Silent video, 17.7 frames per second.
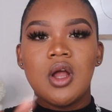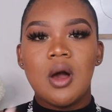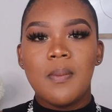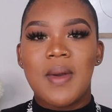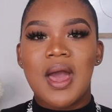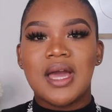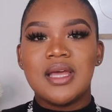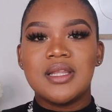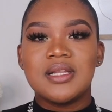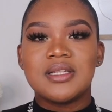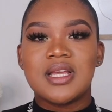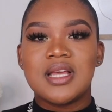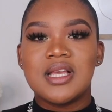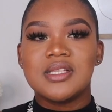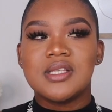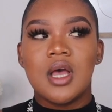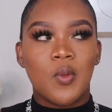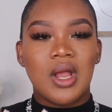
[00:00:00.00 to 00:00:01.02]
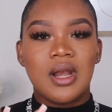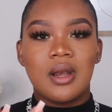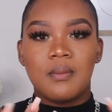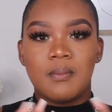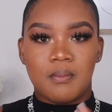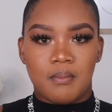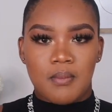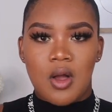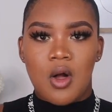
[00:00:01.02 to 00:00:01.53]
Back in the days
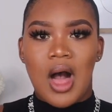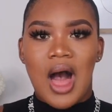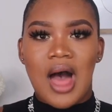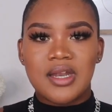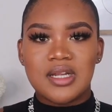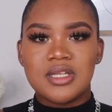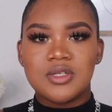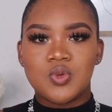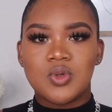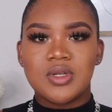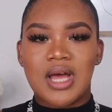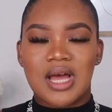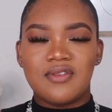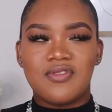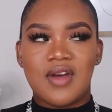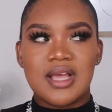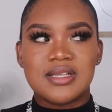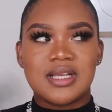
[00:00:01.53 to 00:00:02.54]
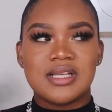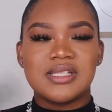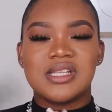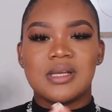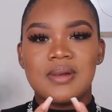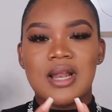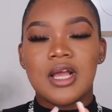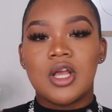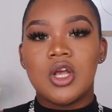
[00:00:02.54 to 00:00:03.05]
when adults would advise us, they
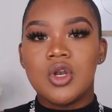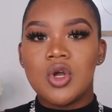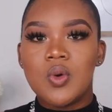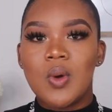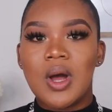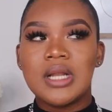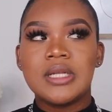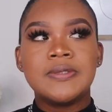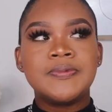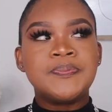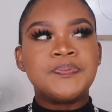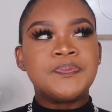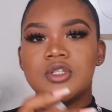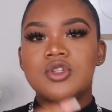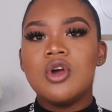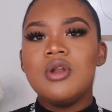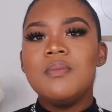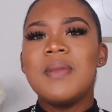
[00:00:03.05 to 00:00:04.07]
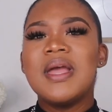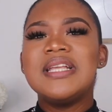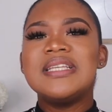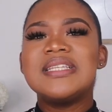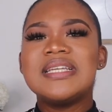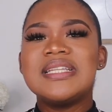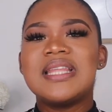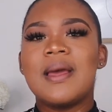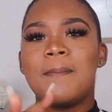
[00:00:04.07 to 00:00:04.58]
were like, you know what? Don't
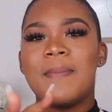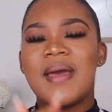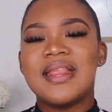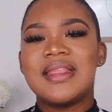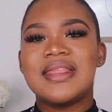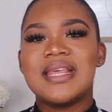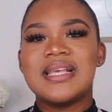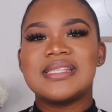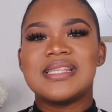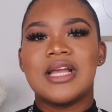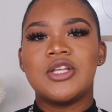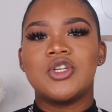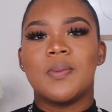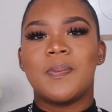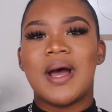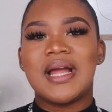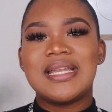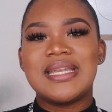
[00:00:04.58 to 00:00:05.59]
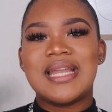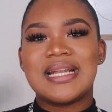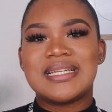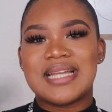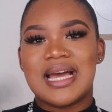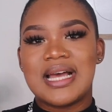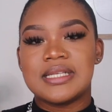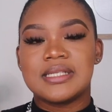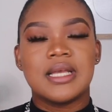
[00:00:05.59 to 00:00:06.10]
mention the bad things that your partner
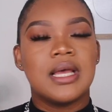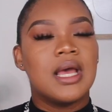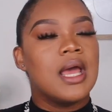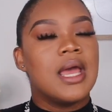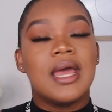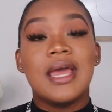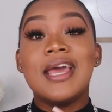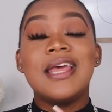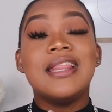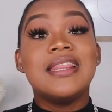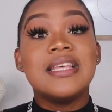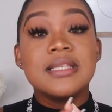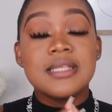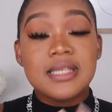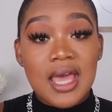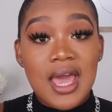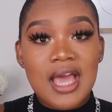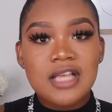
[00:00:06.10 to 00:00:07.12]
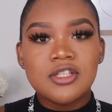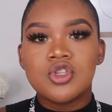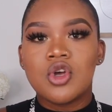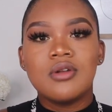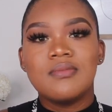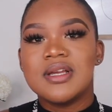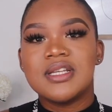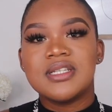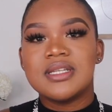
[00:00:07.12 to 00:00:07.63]
does. In this case,
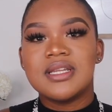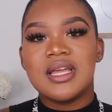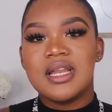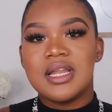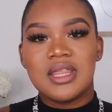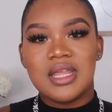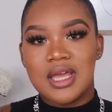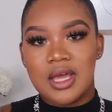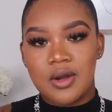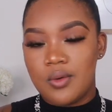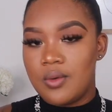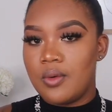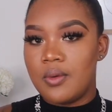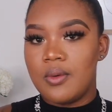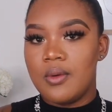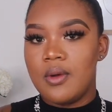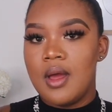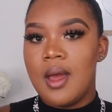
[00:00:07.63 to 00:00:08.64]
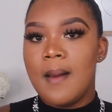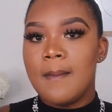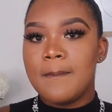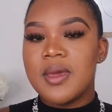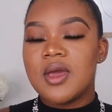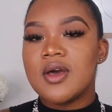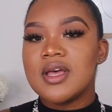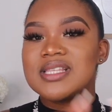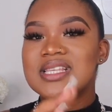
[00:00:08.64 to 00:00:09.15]
don't mention anything at all.
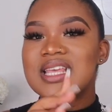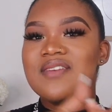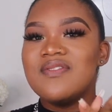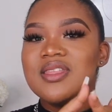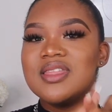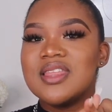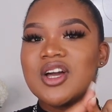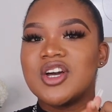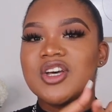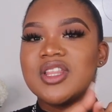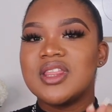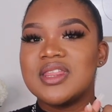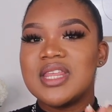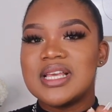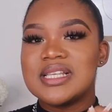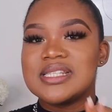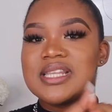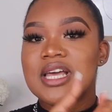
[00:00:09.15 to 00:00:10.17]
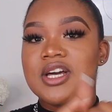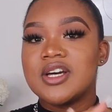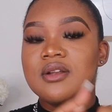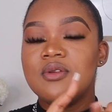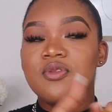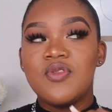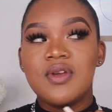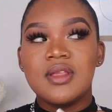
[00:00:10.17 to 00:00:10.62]
Because even the good things, the good